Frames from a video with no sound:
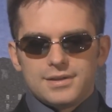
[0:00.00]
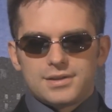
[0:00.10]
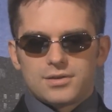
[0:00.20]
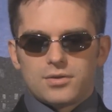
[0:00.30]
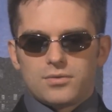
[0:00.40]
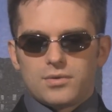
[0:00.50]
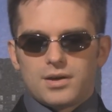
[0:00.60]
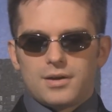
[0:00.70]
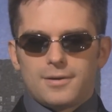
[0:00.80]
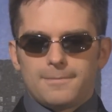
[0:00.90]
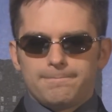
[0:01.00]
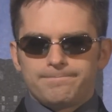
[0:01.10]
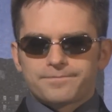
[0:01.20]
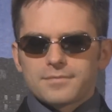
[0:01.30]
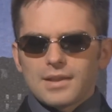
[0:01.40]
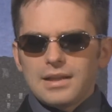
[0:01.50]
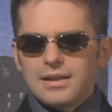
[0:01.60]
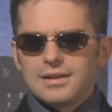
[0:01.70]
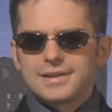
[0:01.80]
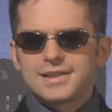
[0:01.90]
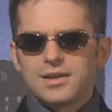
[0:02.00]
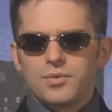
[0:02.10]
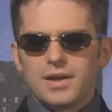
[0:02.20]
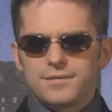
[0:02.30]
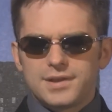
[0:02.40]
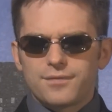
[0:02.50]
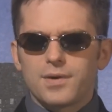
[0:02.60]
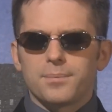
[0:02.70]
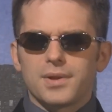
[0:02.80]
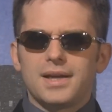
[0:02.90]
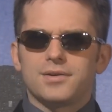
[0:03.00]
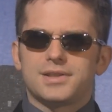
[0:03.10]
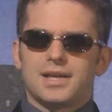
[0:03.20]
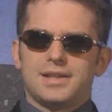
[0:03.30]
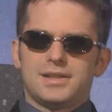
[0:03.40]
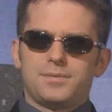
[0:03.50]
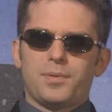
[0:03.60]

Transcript: So, let's see, we have different player sizes.